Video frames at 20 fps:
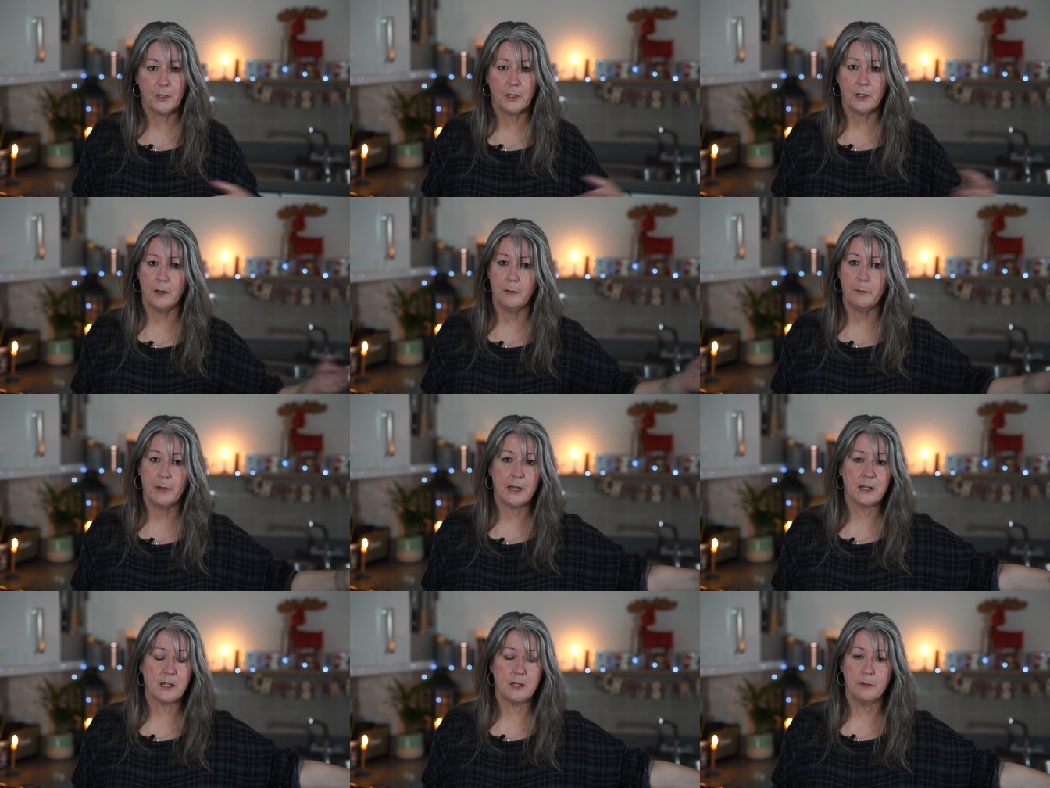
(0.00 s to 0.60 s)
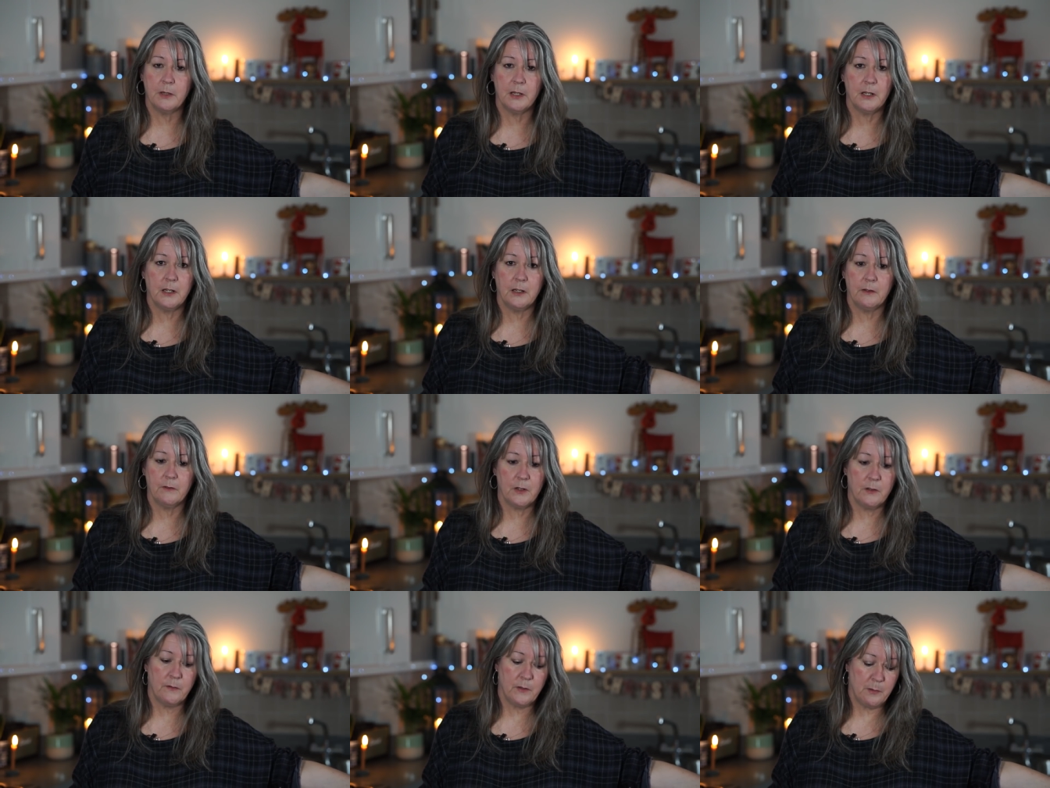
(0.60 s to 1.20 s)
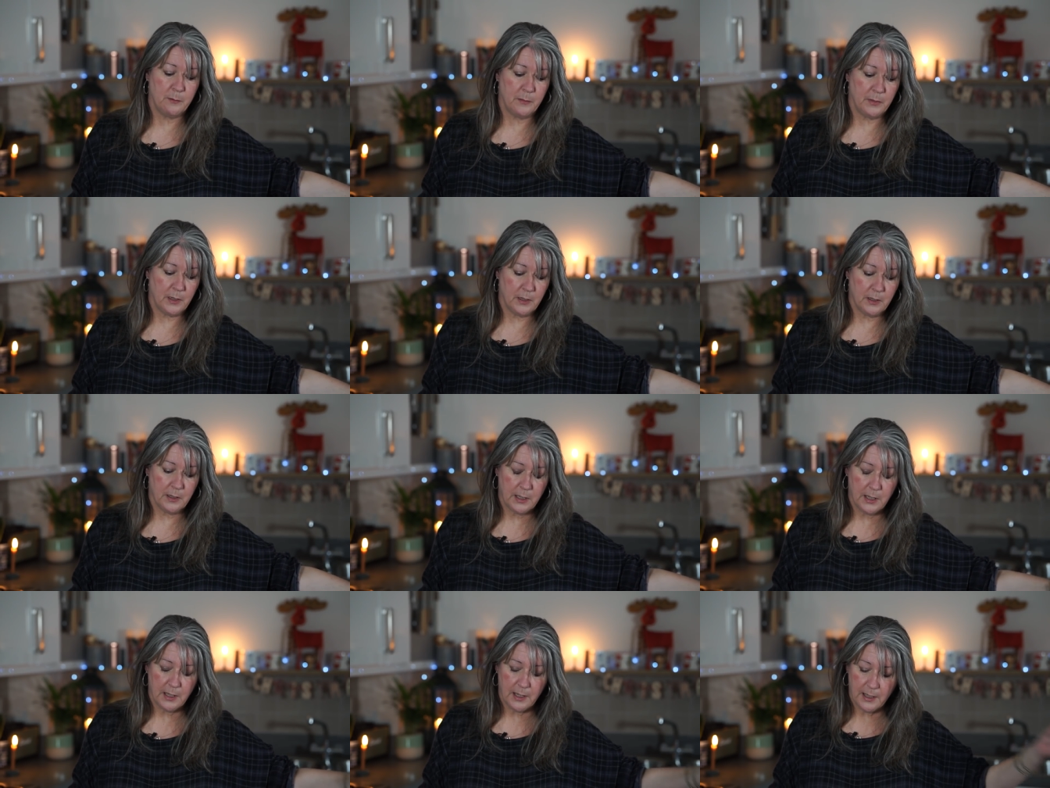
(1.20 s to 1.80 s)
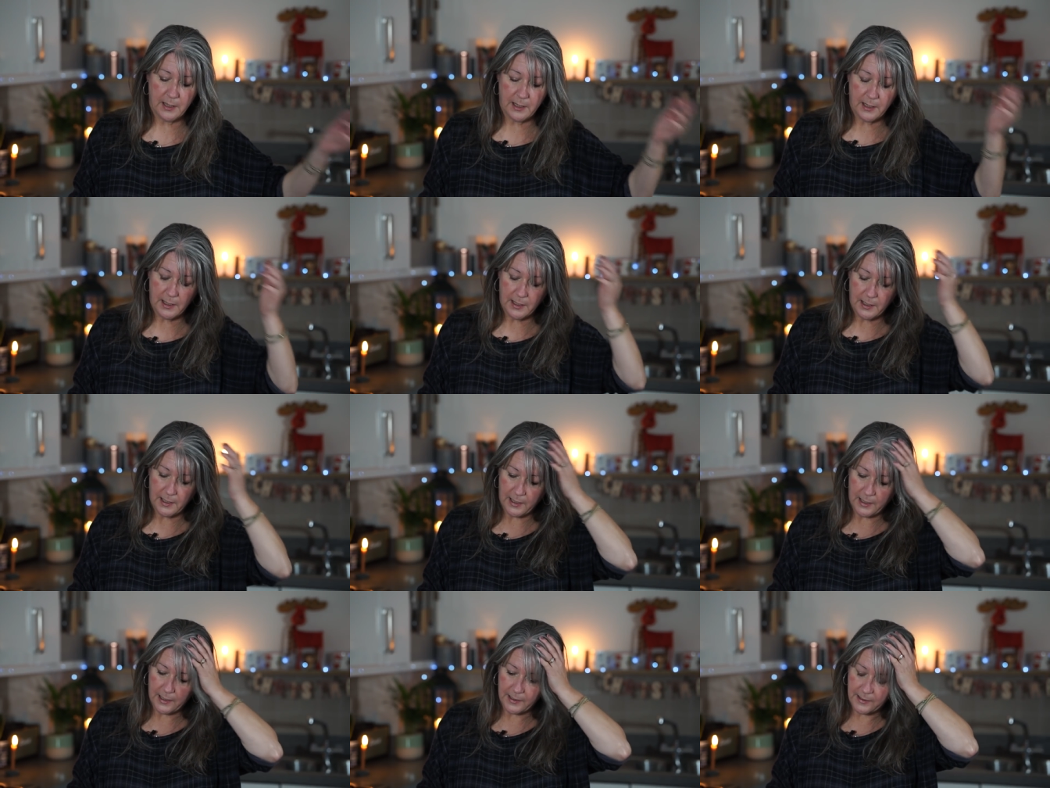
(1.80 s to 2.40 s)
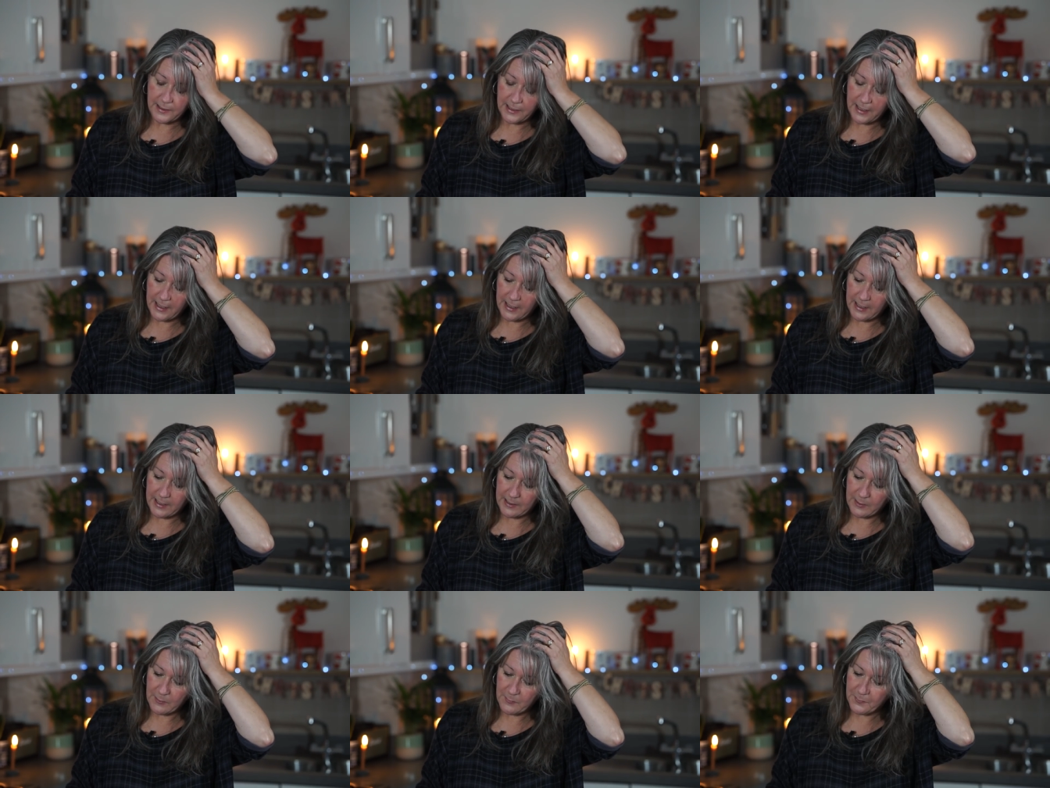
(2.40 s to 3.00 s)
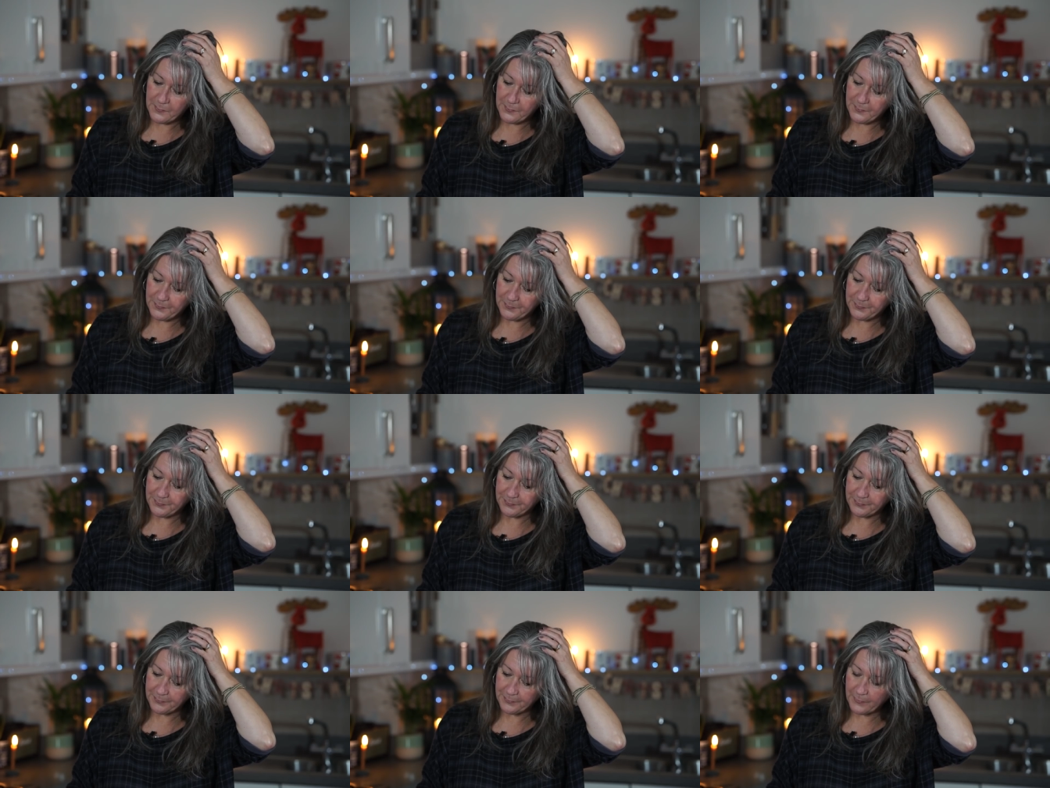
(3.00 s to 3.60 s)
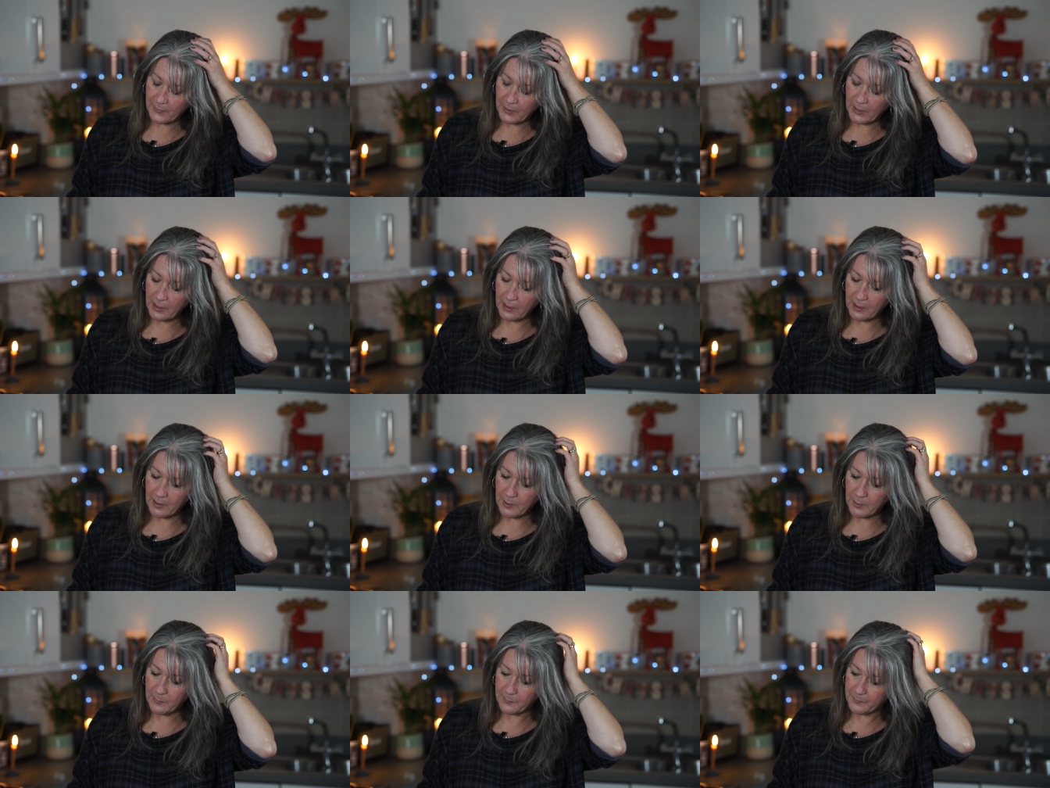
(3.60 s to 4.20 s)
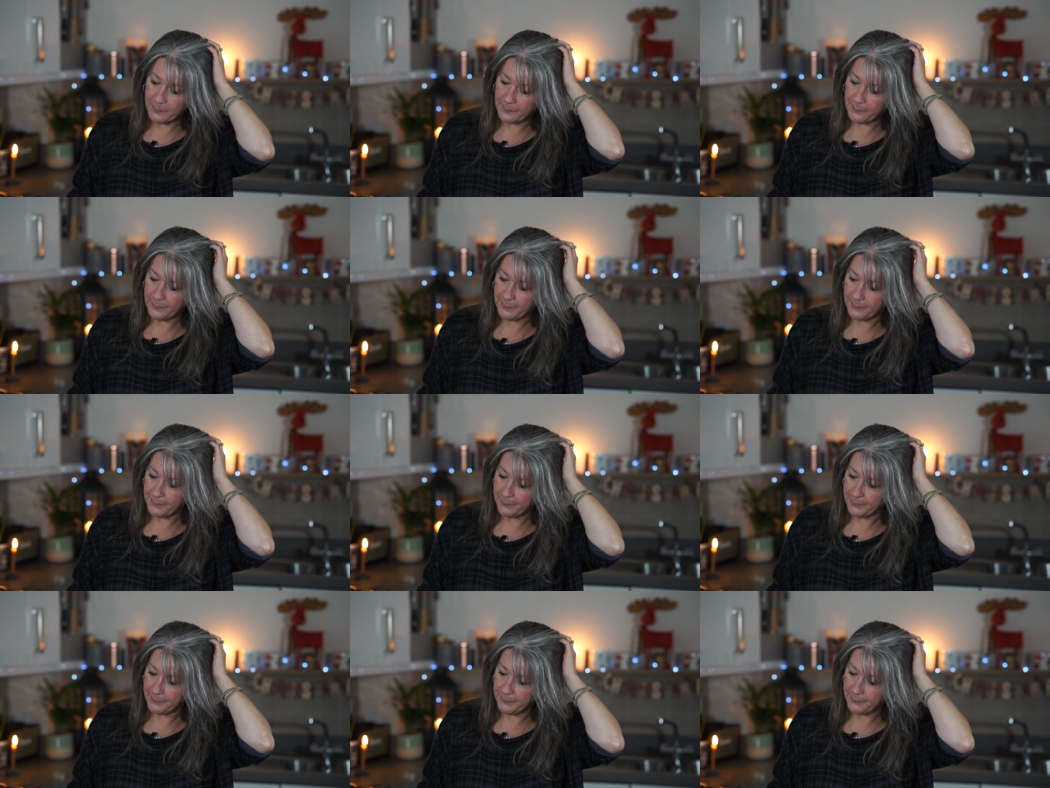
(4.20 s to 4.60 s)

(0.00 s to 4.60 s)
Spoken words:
going back to the beginning of November. And then I've